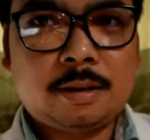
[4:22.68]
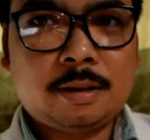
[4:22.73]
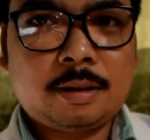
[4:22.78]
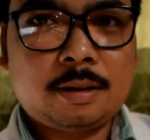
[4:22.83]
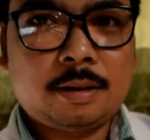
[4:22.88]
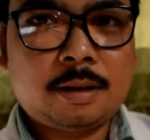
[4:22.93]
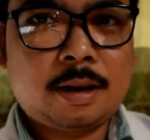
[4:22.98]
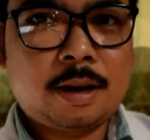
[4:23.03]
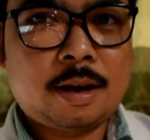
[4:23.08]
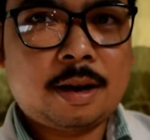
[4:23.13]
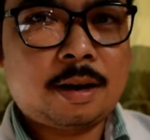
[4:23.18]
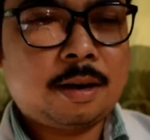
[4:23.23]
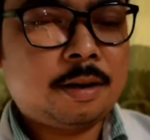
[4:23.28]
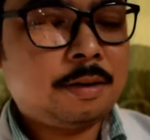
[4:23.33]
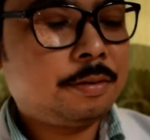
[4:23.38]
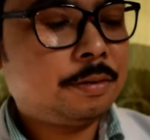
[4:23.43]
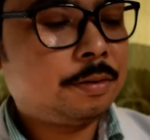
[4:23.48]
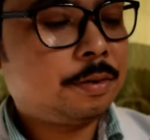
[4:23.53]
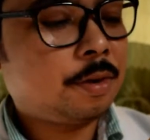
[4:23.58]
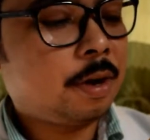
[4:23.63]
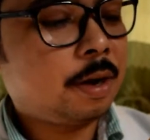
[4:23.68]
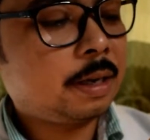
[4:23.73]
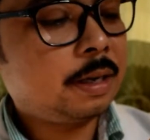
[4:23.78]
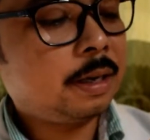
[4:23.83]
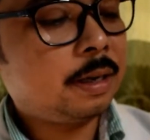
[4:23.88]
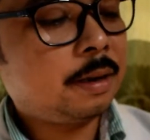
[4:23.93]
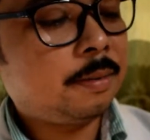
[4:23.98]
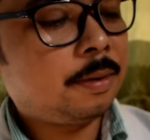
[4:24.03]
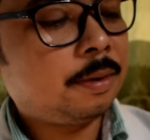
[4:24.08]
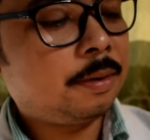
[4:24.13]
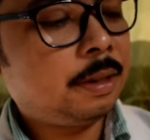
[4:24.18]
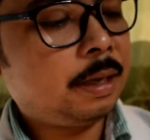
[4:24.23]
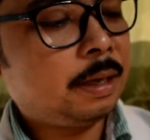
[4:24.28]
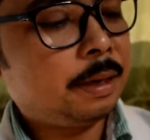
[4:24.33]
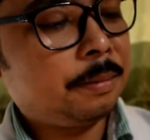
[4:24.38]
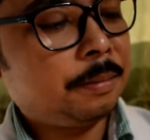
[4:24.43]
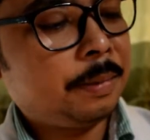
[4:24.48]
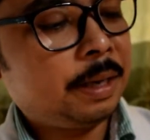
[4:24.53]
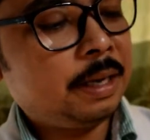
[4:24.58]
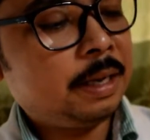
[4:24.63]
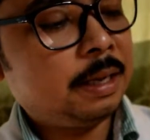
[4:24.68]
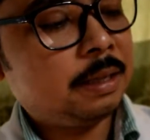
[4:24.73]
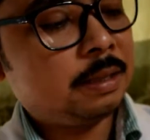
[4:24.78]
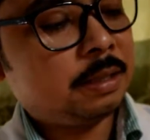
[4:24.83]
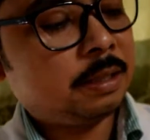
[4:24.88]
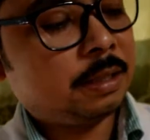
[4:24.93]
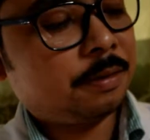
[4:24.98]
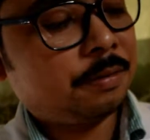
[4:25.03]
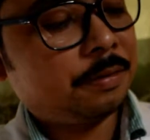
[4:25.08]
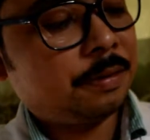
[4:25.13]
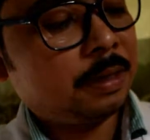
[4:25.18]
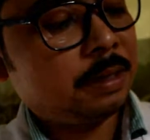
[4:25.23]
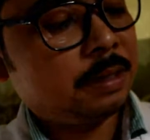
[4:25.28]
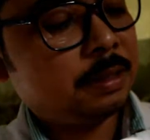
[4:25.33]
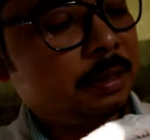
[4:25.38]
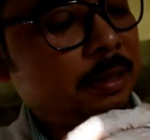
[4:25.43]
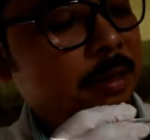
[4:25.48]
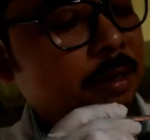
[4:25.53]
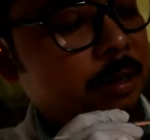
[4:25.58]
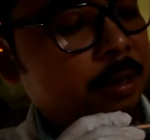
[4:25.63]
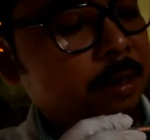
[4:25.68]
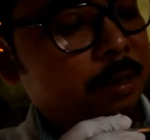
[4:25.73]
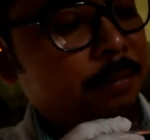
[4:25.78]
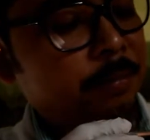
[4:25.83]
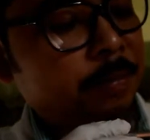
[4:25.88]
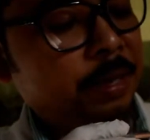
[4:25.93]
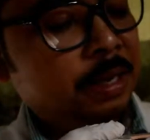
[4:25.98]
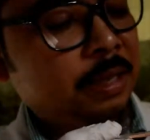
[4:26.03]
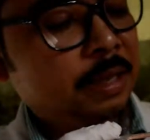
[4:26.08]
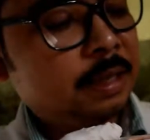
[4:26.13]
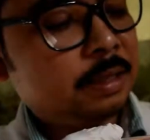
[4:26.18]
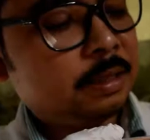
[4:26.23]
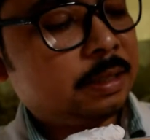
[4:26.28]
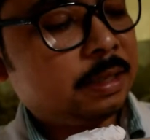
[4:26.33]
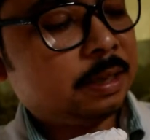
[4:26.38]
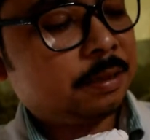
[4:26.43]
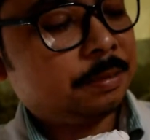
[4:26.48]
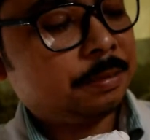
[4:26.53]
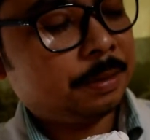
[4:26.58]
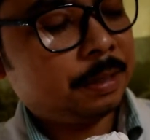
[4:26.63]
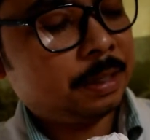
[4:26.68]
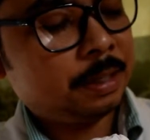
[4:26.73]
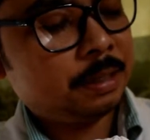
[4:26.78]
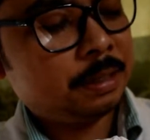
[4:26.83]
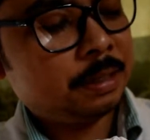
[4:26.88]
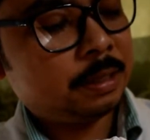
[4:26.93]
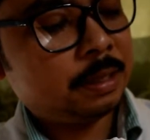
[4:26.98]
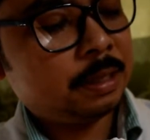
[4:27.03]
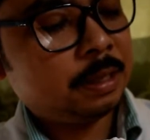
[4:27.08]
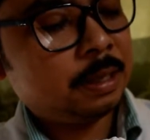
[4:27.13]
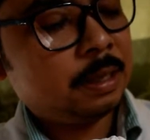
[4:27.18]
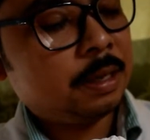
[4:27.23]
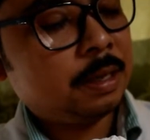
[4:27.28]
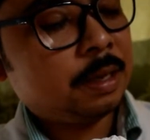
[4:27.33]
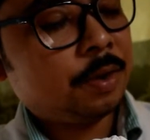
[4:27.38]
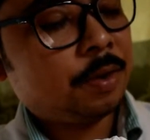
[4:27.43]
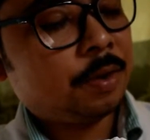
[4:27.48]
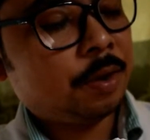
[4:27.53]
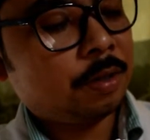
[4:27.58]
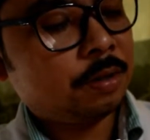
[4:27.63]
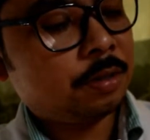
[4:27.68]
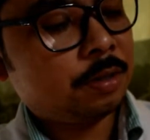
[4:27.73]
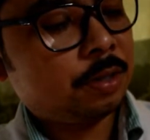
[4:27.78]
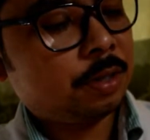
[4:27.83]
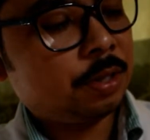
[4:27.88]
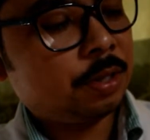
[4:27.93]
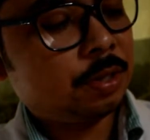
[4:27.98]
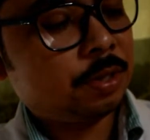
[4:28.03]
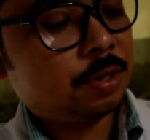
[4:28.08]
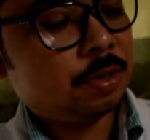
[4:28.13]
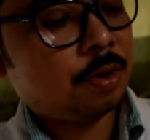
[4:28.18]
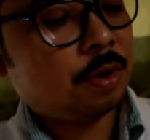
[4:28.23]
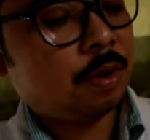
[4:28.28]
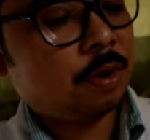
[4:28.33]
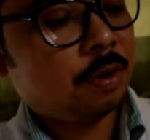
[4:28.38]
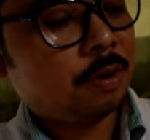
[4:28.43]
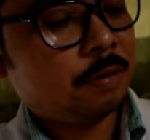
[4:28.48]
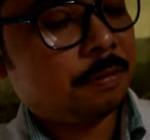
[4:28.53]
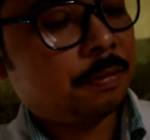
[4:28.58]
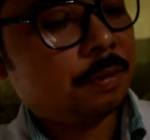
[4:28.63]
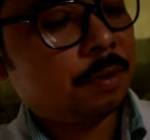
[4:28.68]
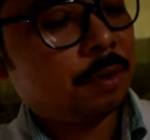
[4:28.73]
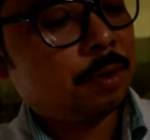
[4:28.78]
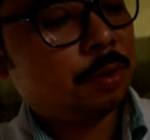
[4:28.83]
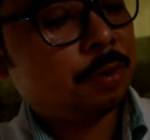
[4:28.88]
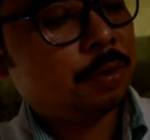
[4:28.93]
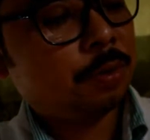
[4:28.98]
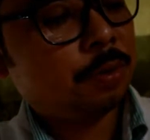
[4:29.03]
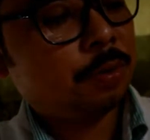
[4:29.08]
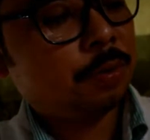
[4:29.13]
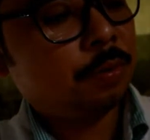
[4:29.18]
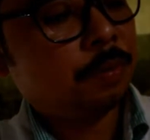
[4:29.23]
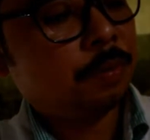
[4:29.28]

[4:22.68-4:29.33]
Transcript: Now talking about the medial surface, medial surface consists of two